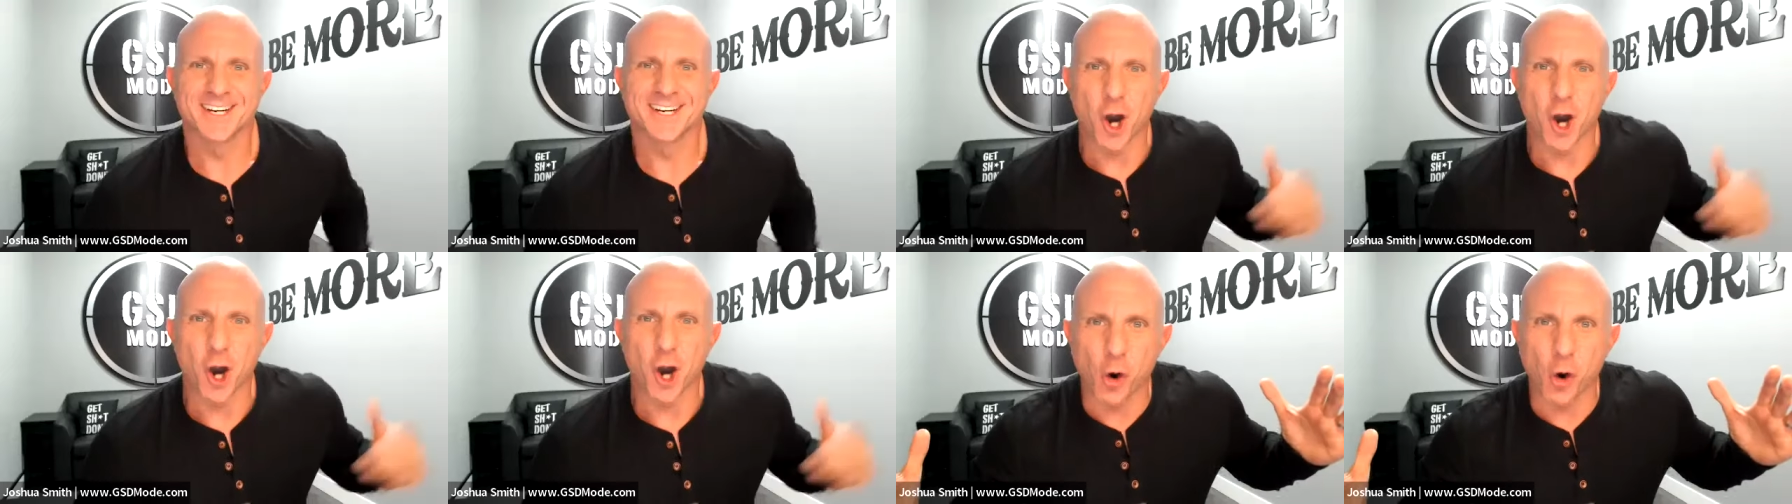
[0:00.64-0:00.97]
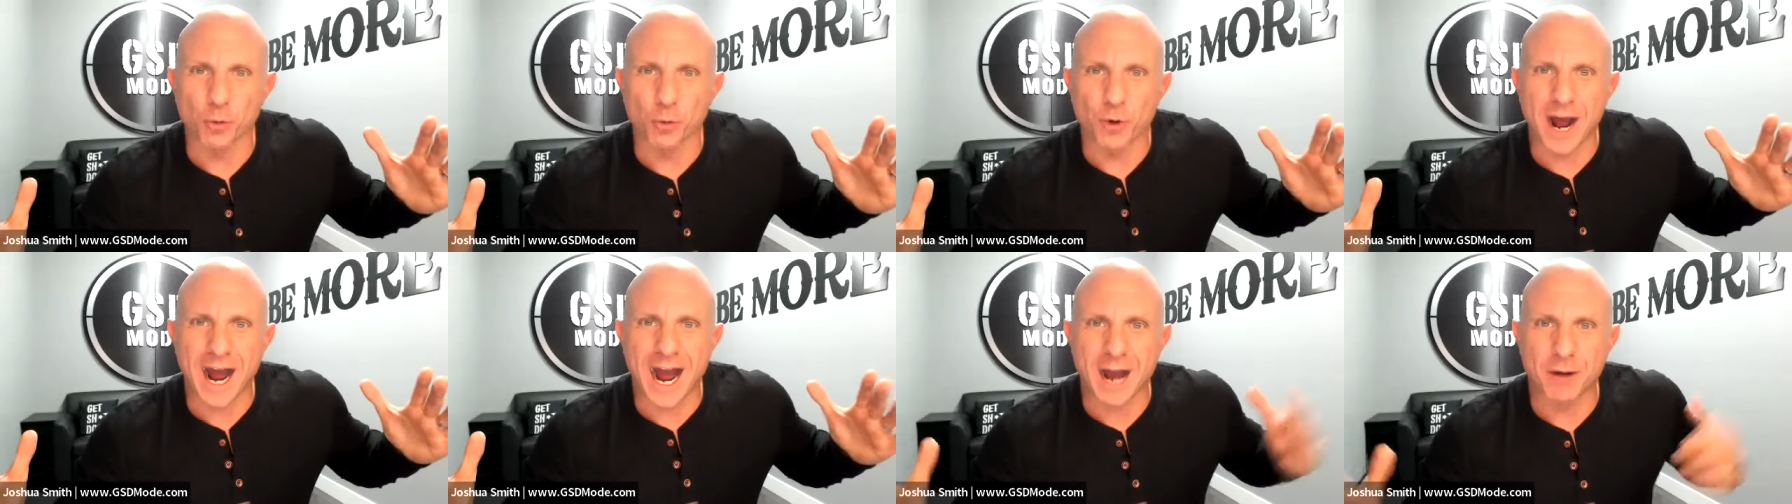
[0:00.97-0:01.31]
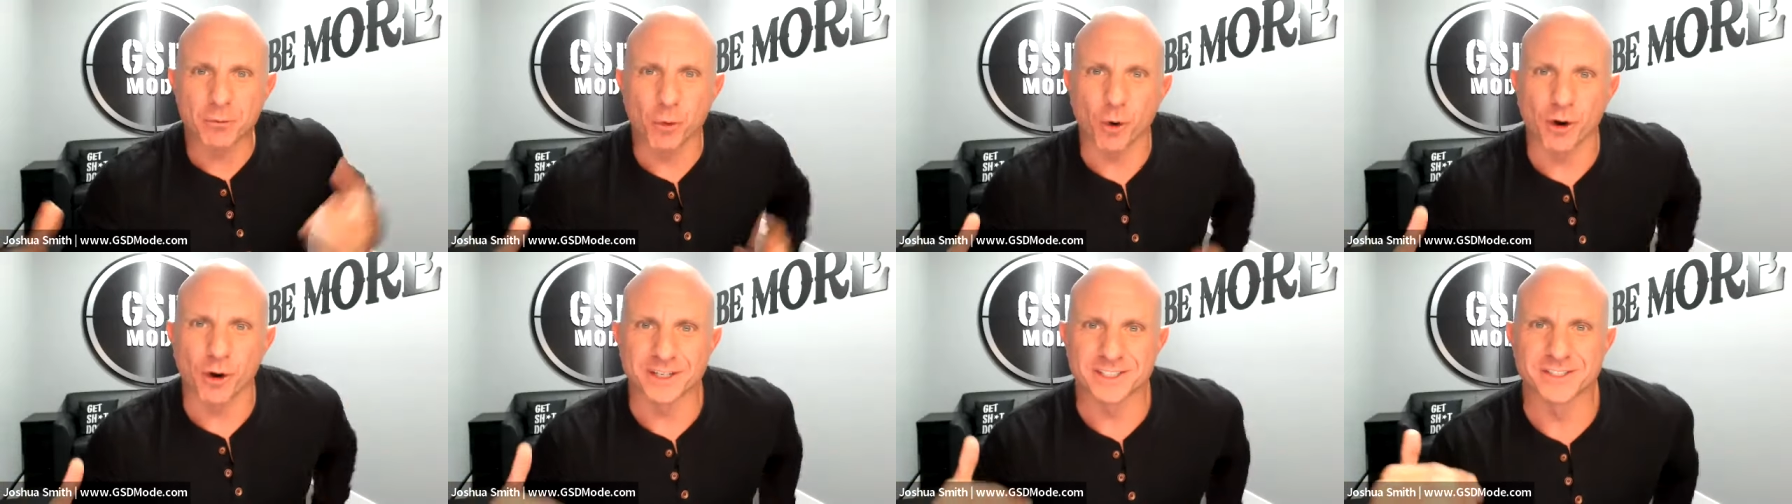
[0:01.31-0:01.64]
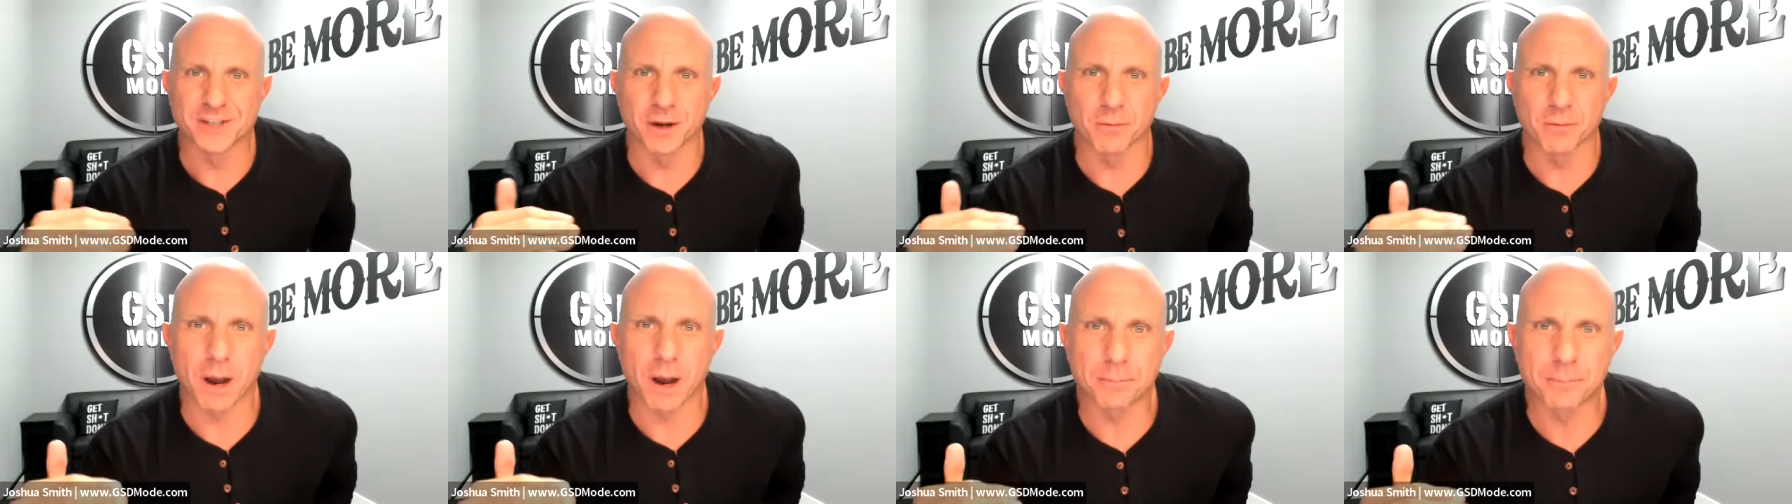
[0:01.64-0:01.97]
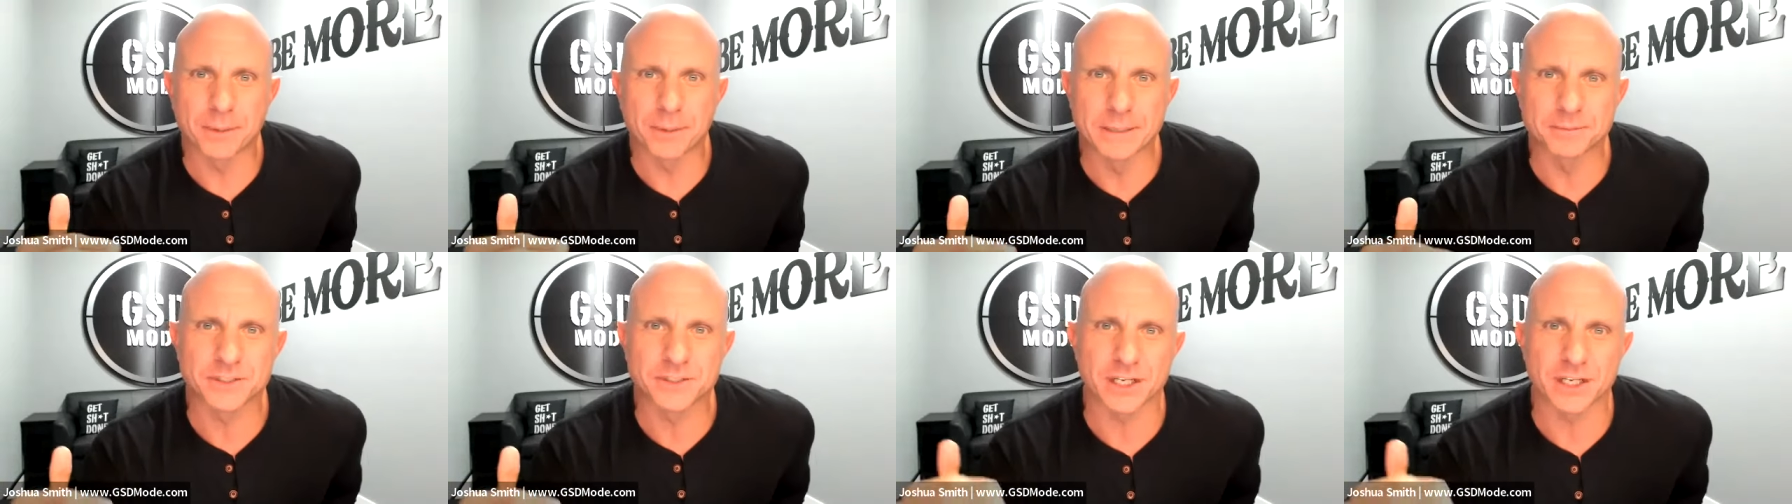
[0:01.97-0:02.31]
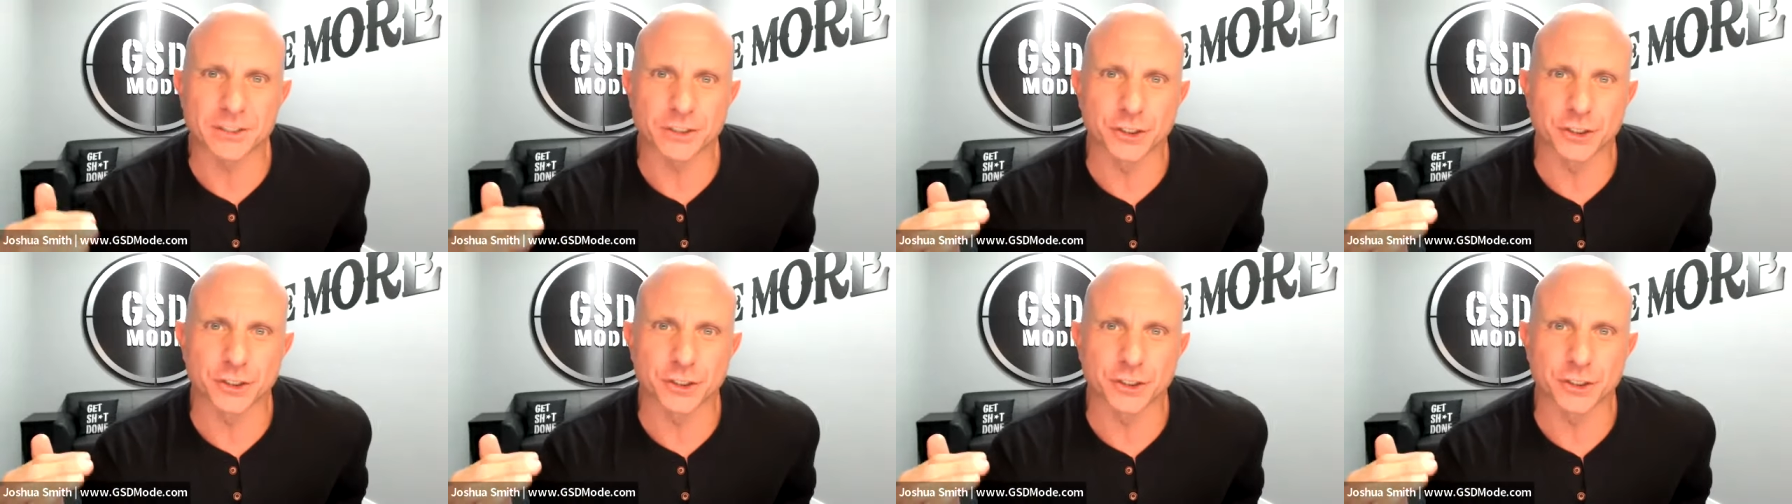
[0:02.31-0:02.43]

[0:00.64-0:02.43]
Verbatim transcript: All right. What is up, my peeps?